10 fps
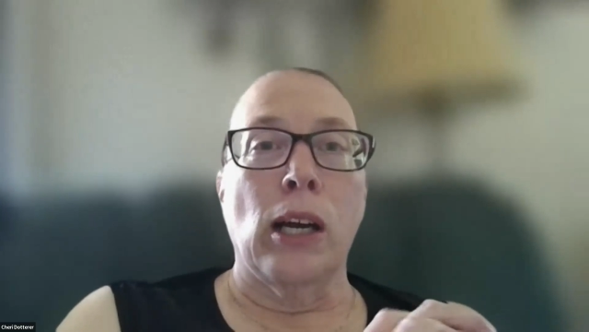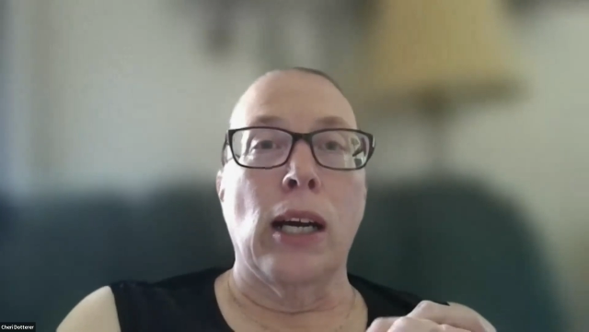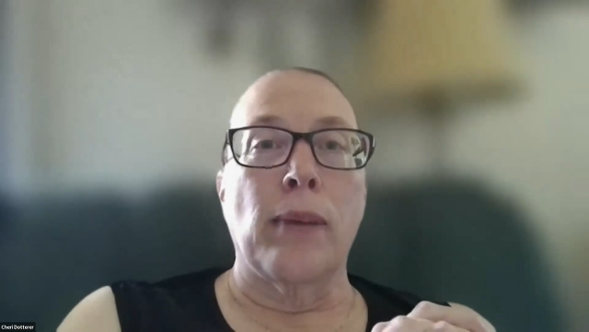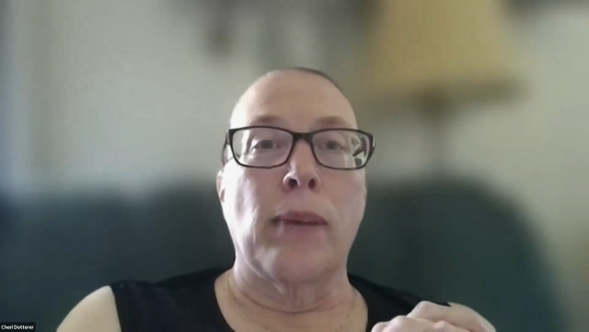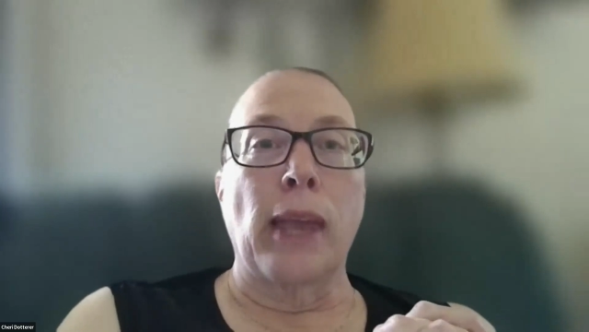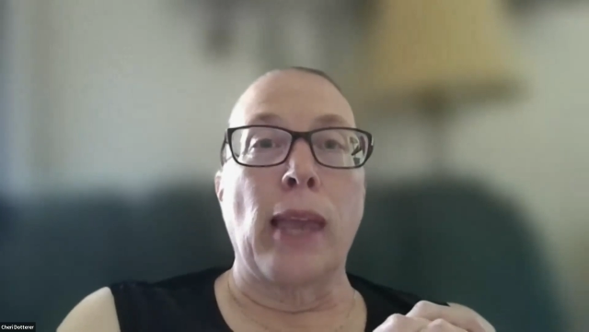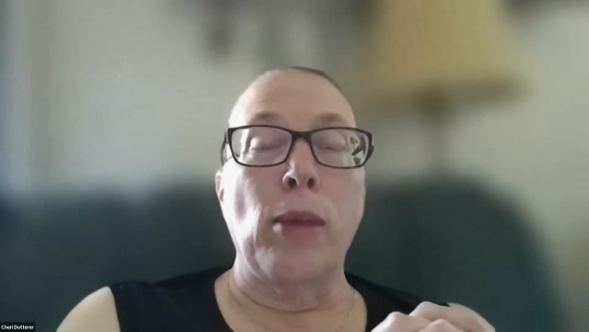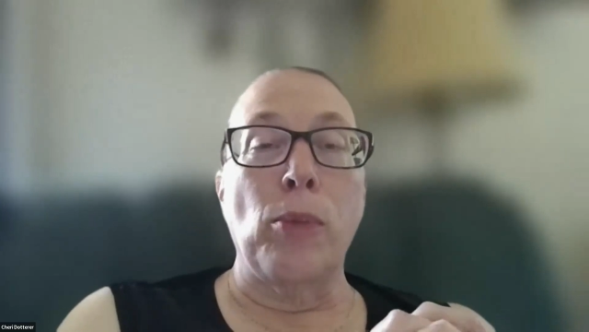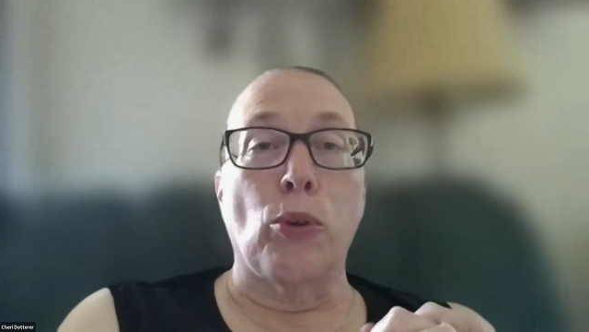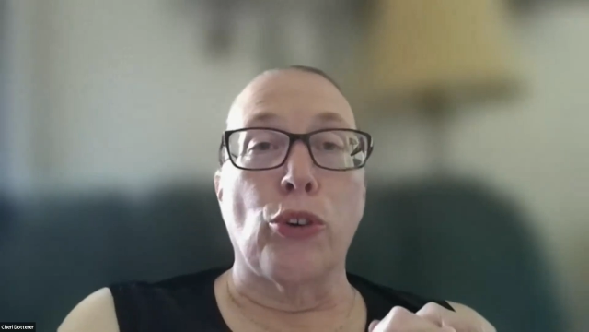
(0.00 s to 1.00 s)

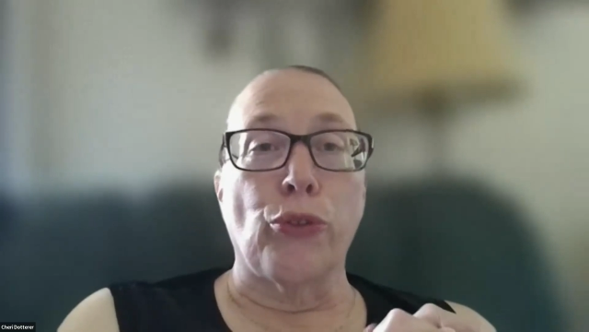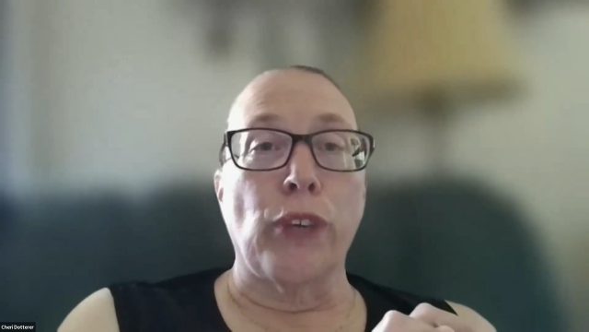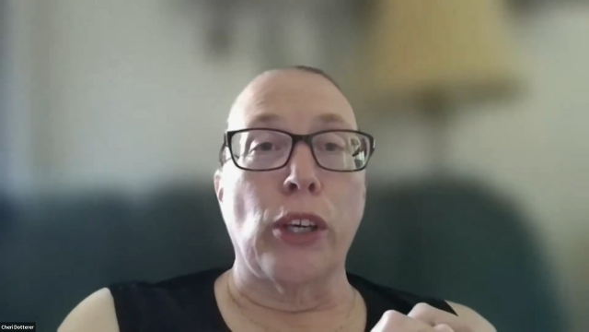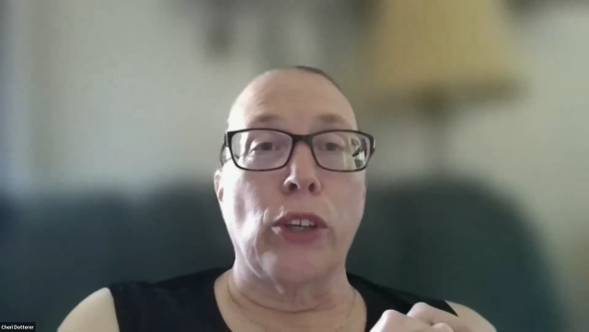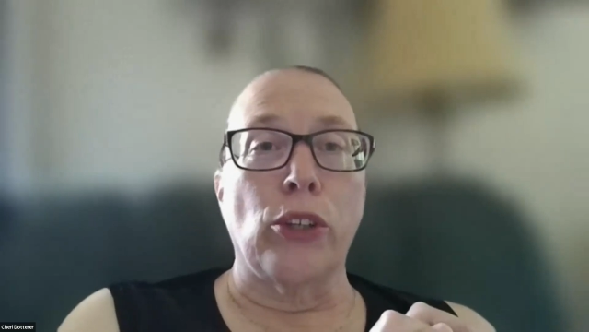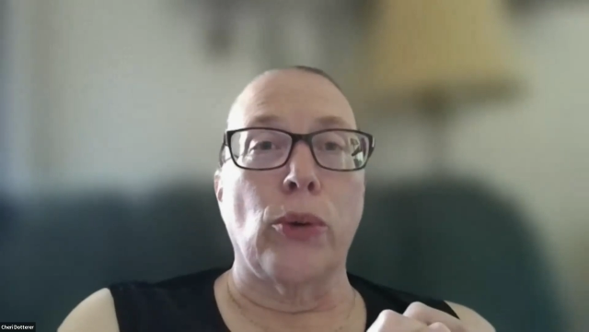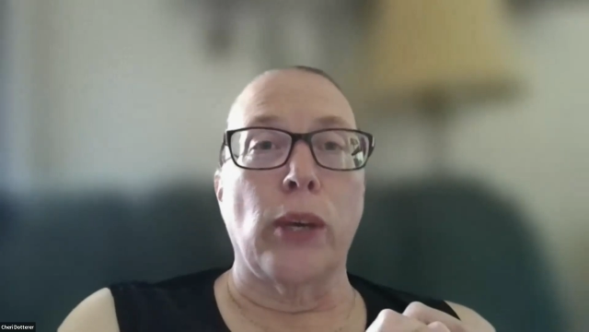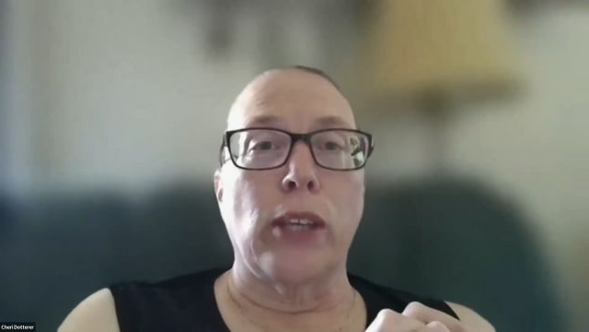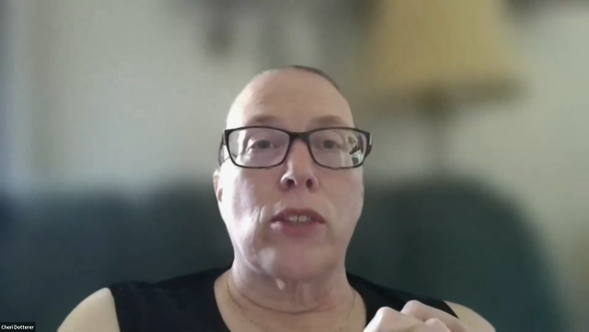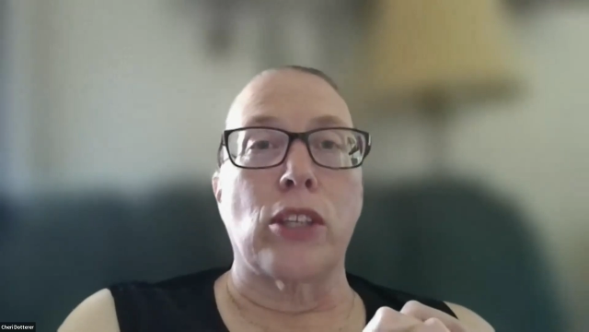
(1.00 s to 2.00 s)
Amy Porterfield,
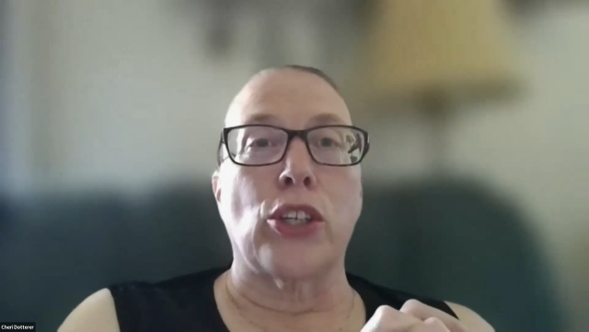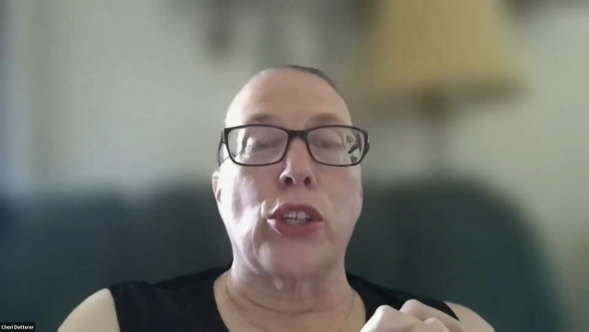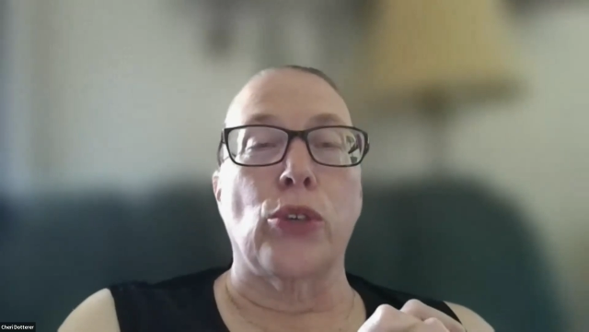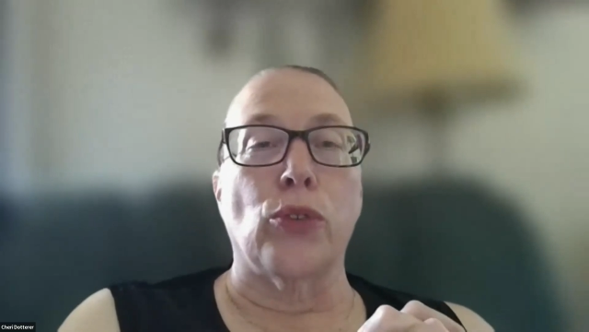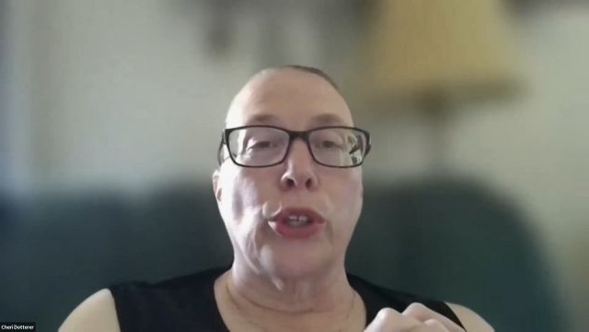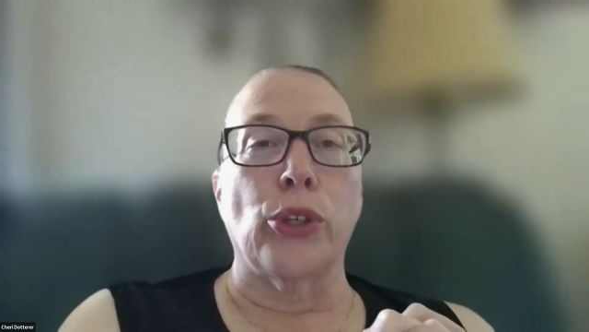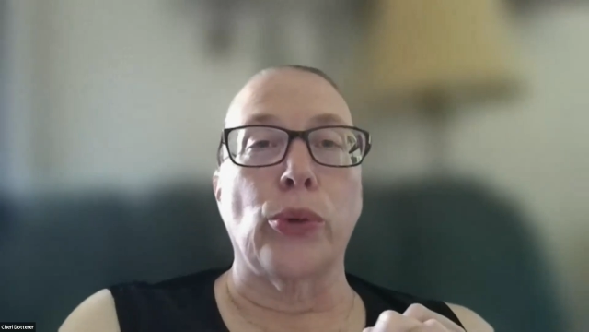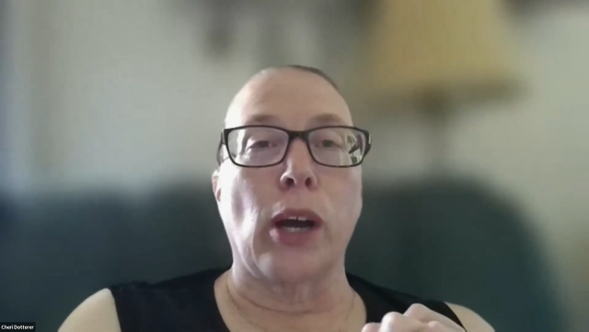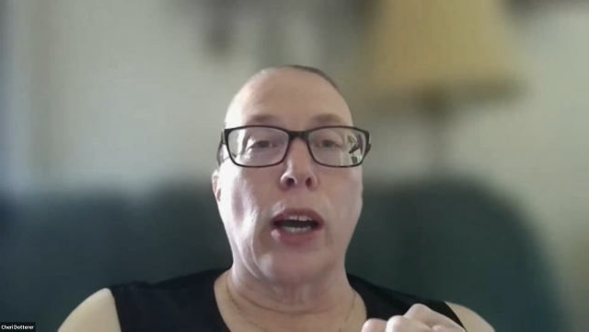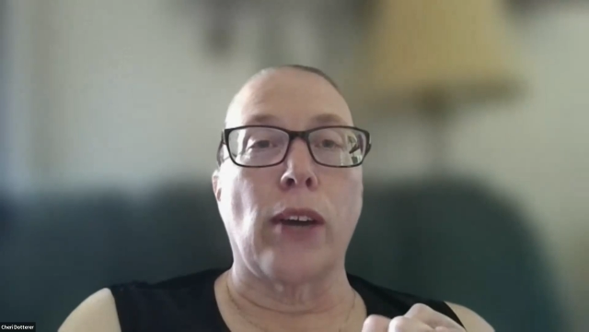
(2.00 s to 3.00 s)
who is the
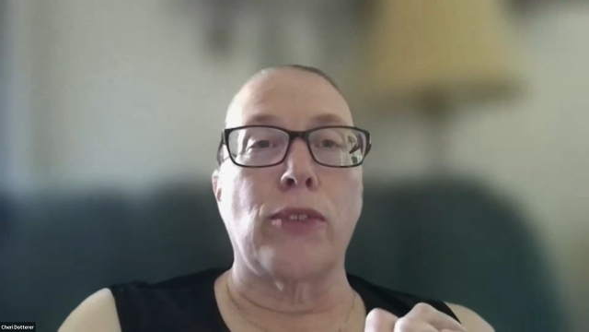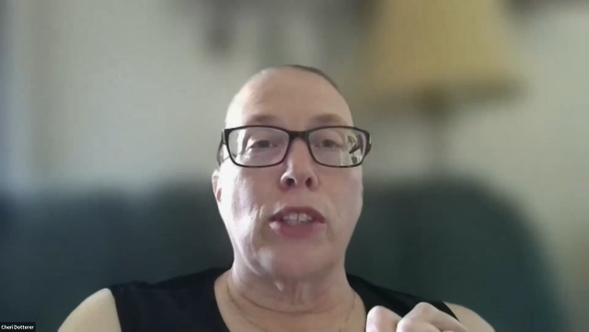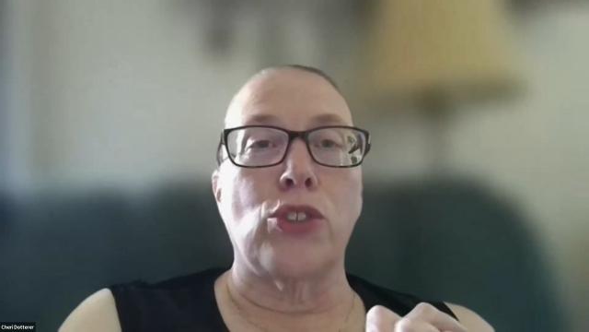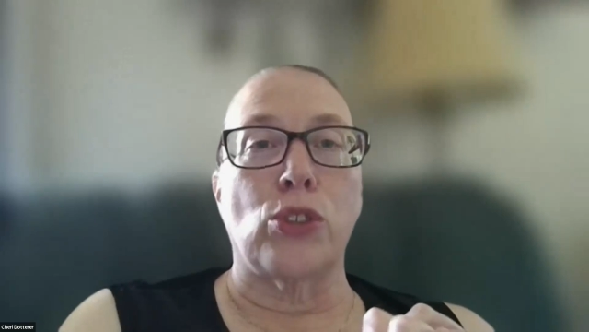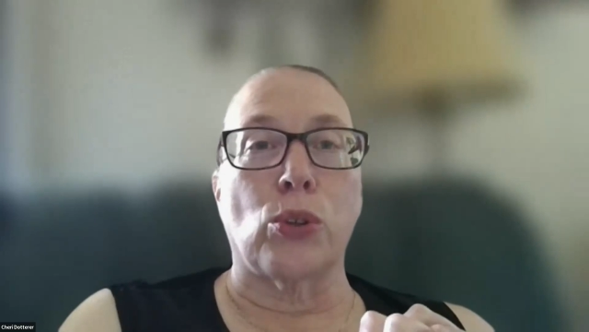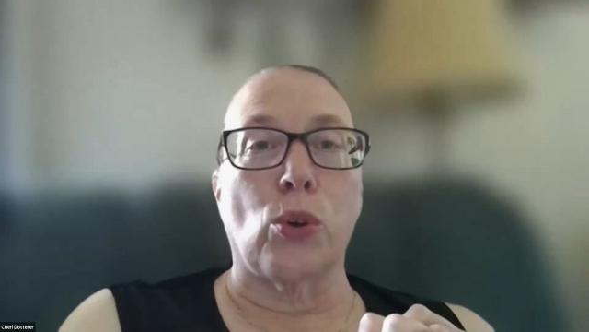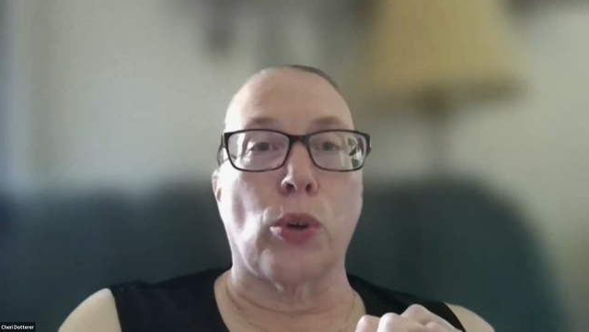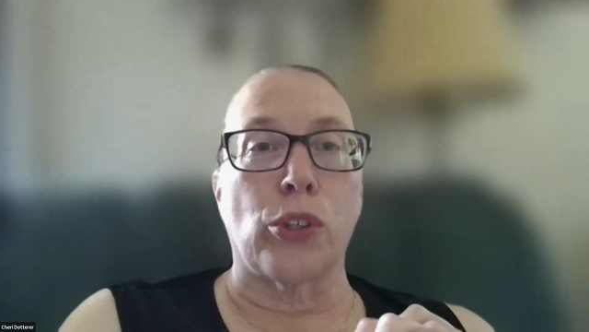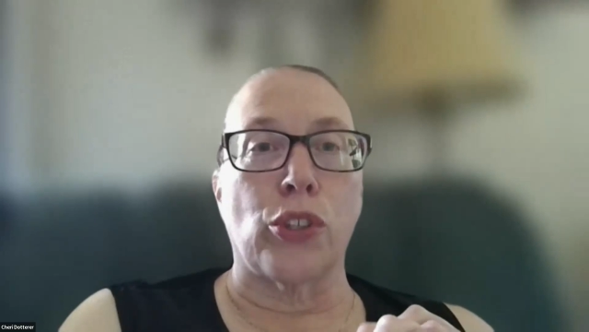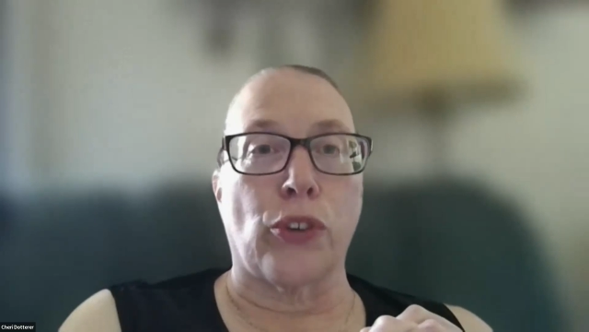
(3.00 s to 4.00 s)
guru of digital
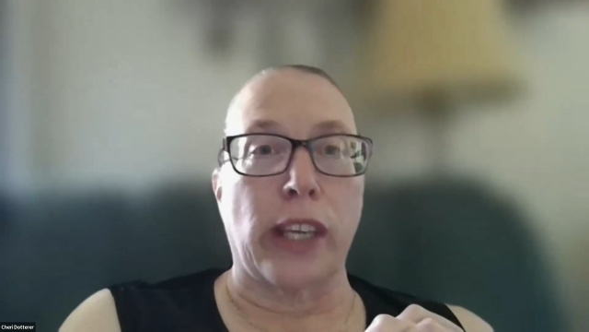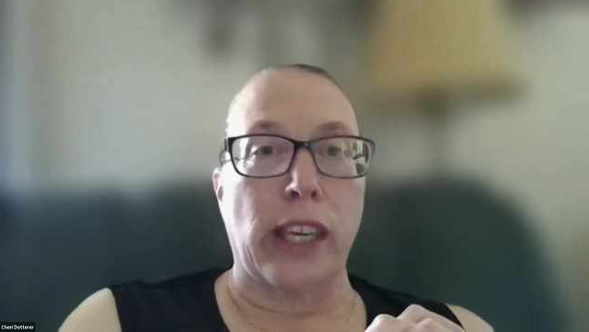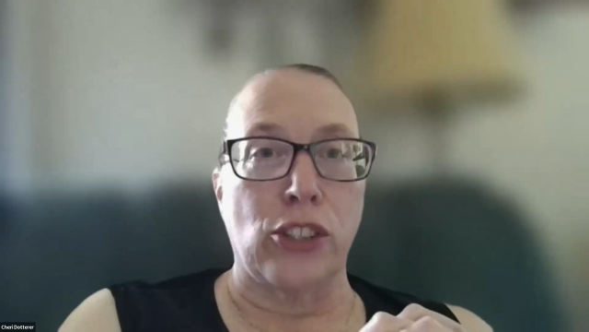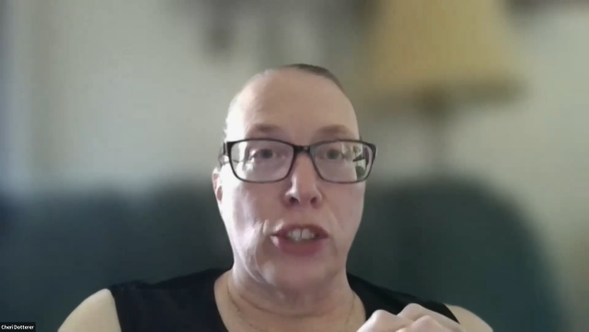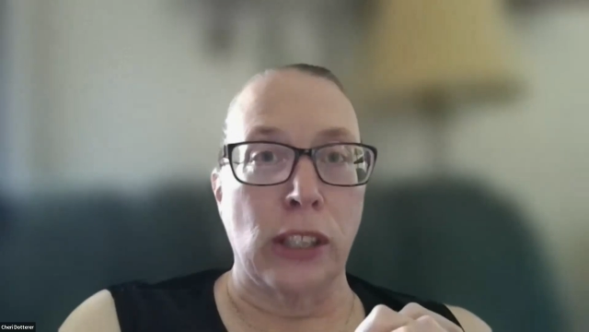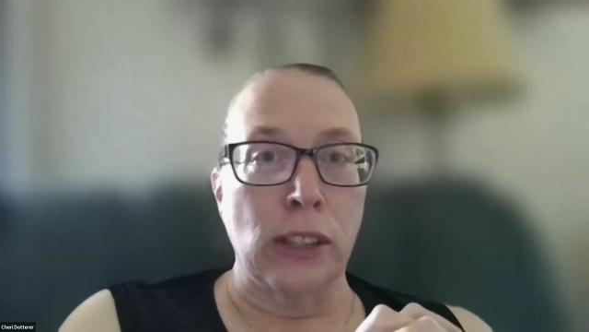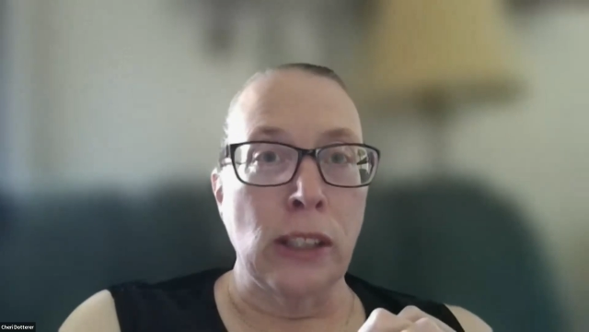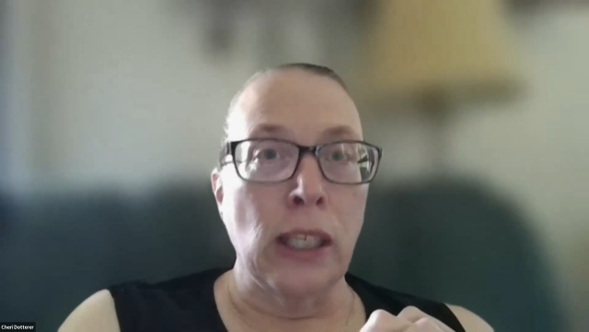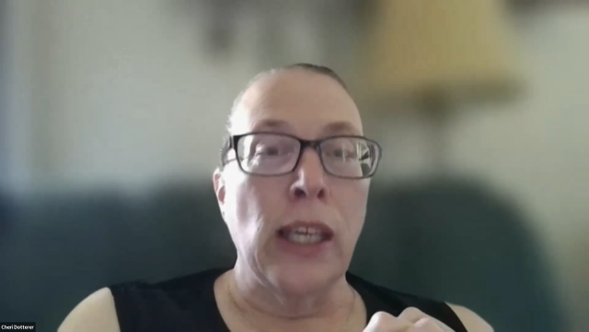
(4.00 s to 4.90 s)
course creation,